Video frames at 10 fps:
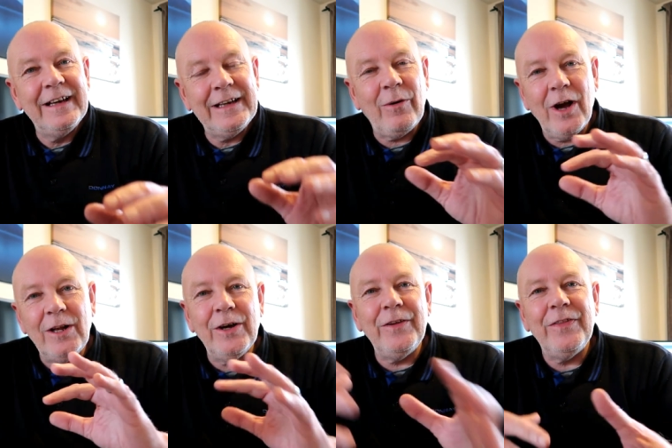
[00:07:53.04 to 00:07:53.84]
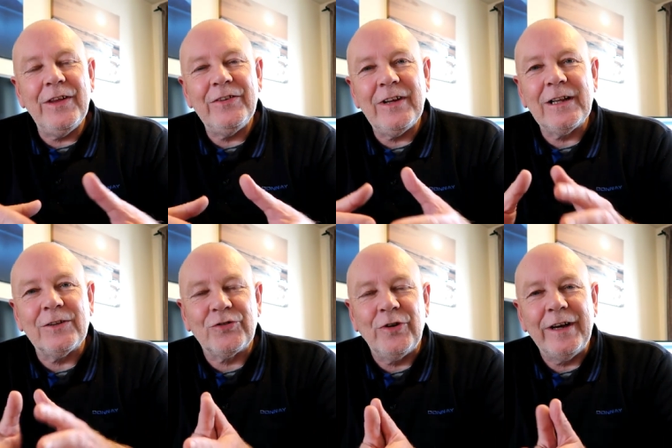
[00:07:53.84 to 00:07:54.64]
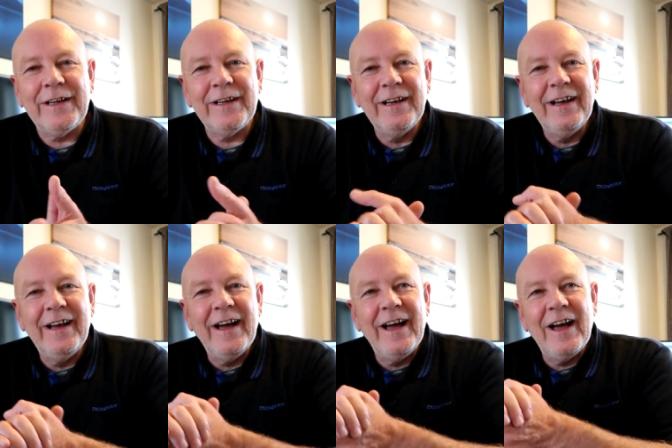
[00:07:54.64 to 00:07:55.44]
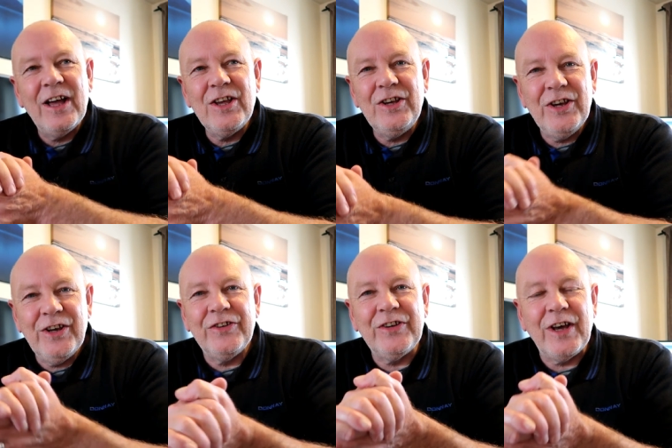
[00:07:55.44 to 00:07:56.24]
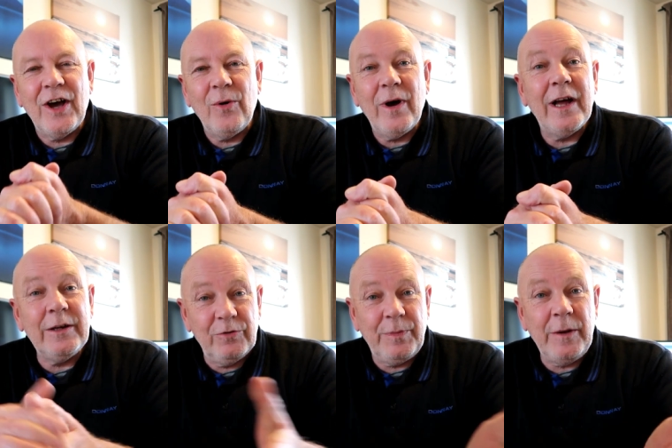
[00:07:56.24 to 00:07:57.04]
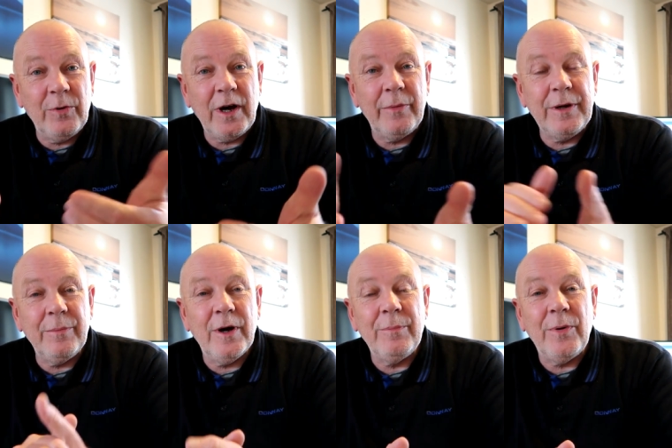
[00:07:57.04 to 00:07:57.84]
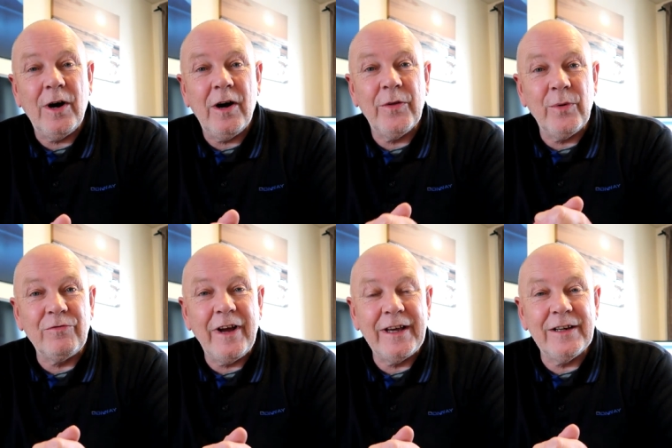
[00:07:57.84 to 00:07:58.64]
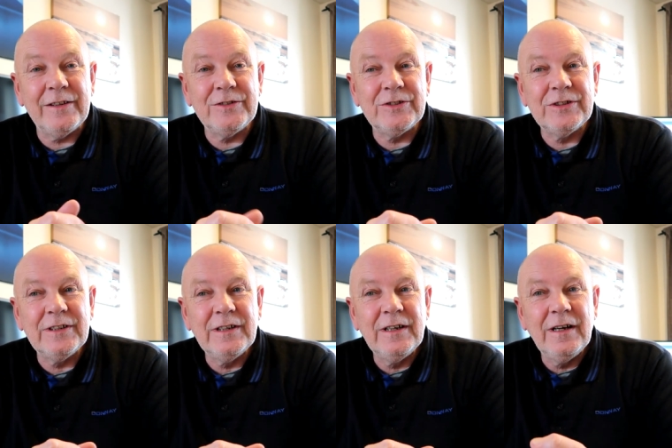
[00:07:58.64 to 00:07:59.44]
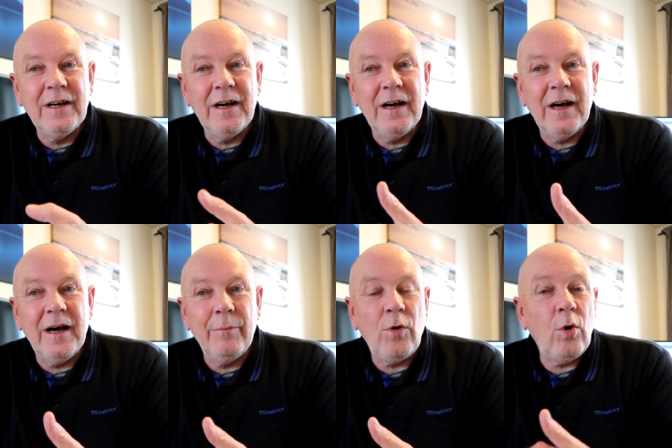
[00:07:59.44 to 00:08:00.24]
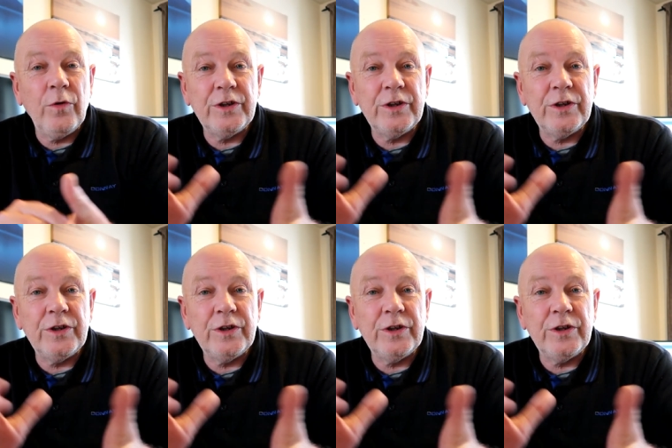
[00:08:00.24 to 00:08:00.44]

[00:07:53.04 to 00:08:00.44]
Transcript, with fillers: Now I learned this little trick years ago and it was people coming in my bar that were regulars um, or